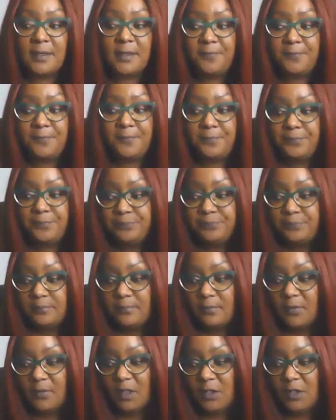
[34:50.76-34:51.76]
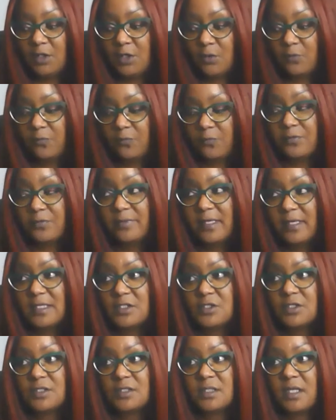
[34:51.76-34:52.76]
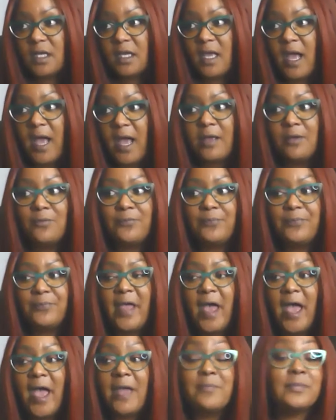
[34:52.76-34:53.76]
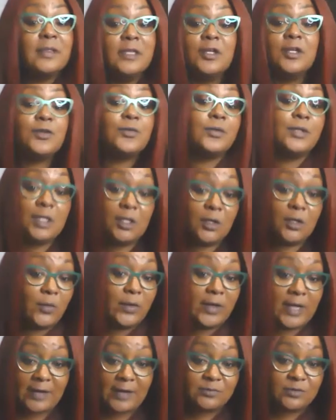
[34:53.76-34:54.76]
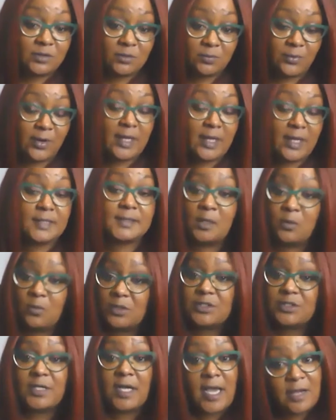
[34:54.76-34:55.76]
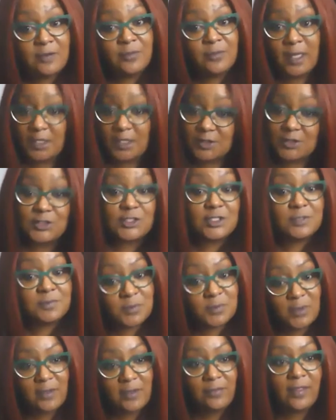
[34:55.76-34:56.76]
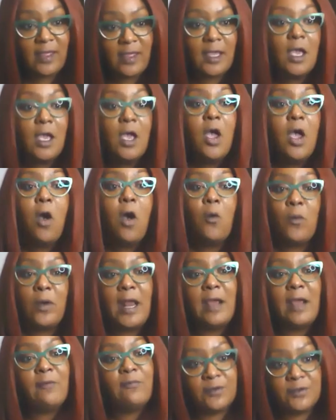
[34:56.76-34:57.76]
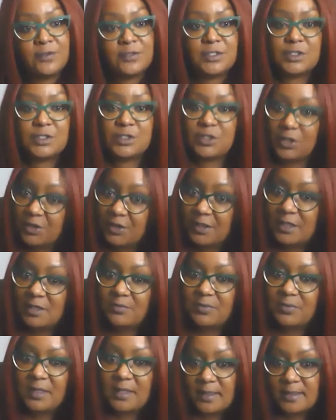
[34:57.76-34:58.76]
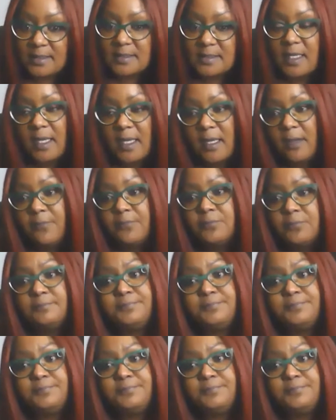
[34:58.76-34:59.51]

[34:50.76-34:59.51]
and you know for me it's just like I I'm literally going after the brands I wish I had relationships with like when I first started because like